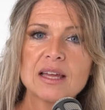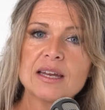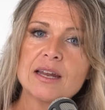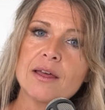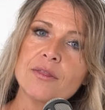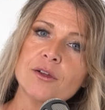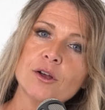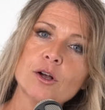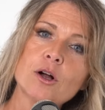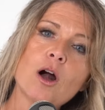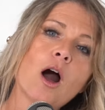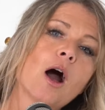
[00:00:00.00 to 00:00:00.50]

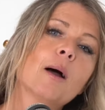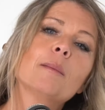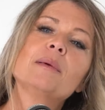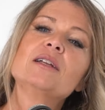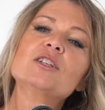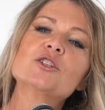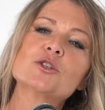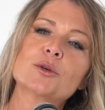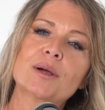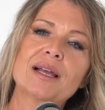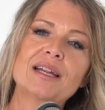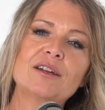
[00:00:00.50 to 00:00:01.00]
Another
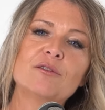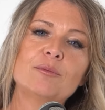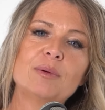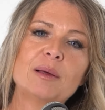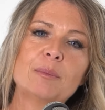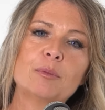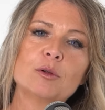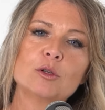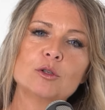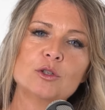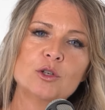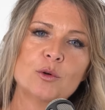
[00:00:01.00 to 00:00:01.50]
common trait of
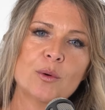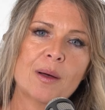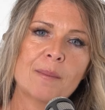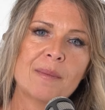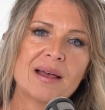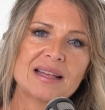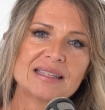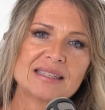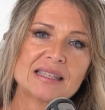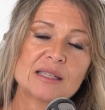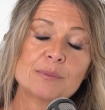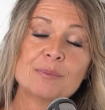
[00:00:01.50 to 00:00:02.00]
people who do
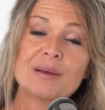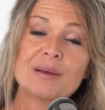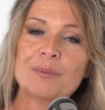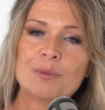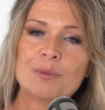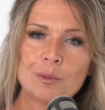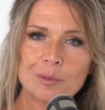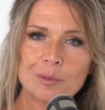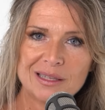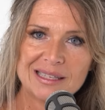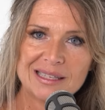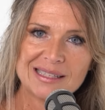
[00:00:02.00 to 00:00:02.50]
MS is
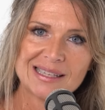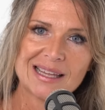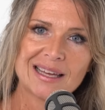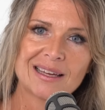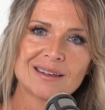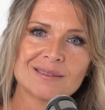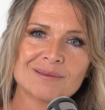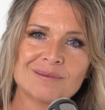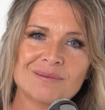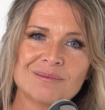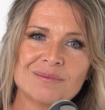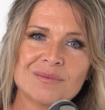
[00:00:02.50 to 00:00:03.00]
people
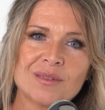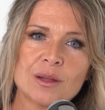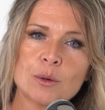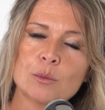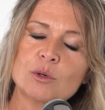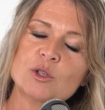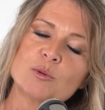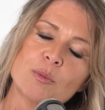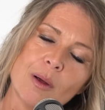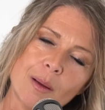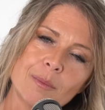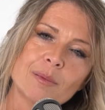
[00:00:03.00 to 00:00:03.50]
pleasing,
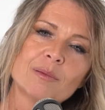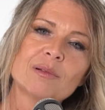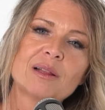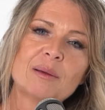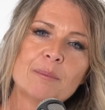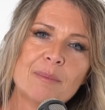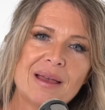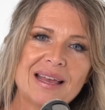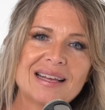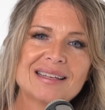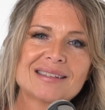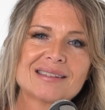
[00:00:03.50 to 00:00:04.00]
which probably
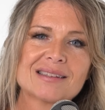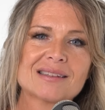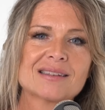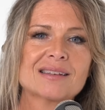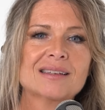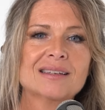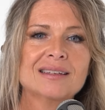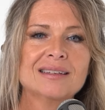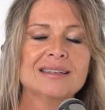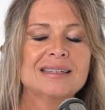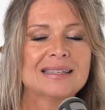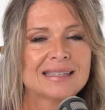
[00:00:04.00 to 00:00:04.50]
makes
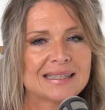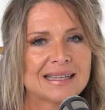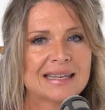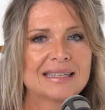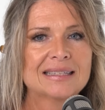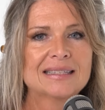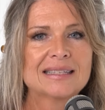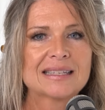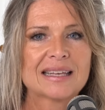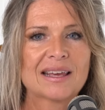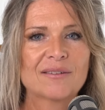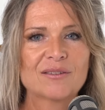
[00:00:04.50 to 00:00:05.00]

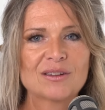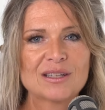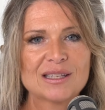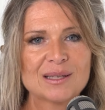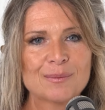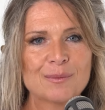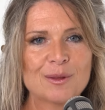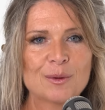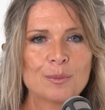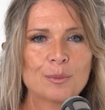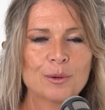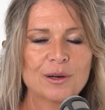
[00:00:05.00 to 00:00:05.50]
sense given
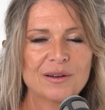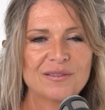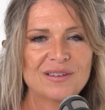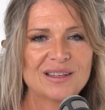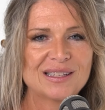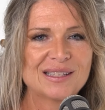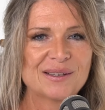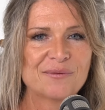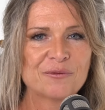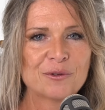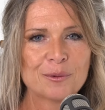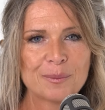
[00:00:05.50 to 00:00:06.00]
some of the
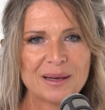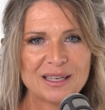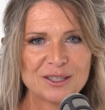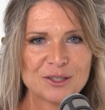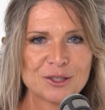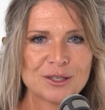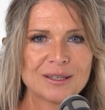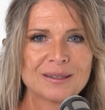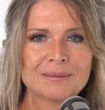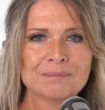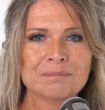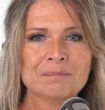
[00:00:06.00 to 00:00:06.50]
previous
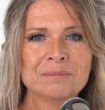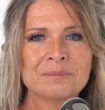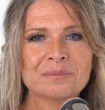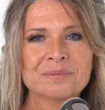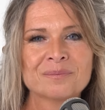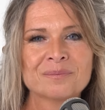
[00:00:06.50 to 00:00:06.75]
information.